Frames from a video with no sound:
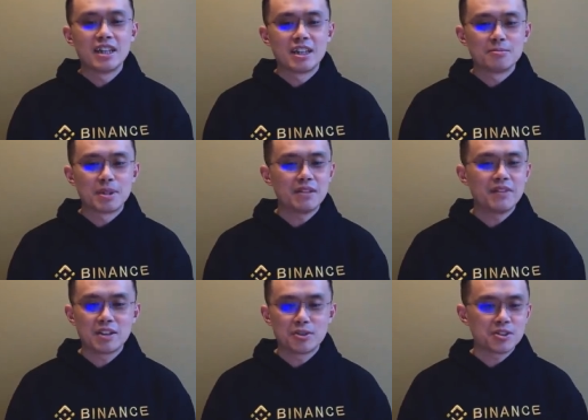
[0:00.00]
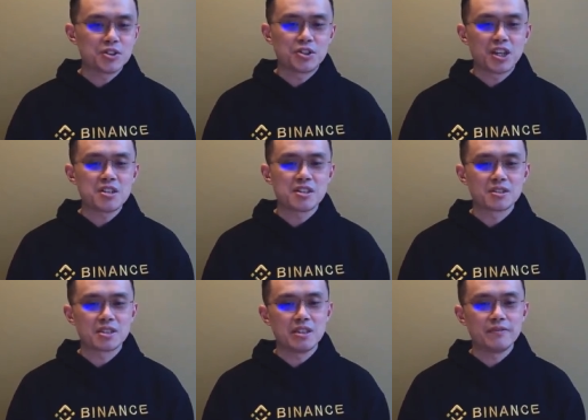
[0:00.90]
Um, but even in those
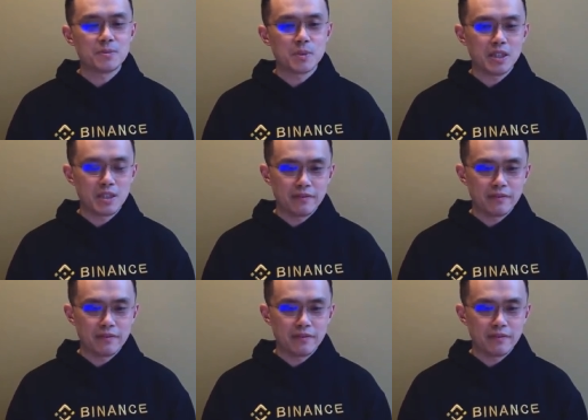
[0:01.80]
situations, even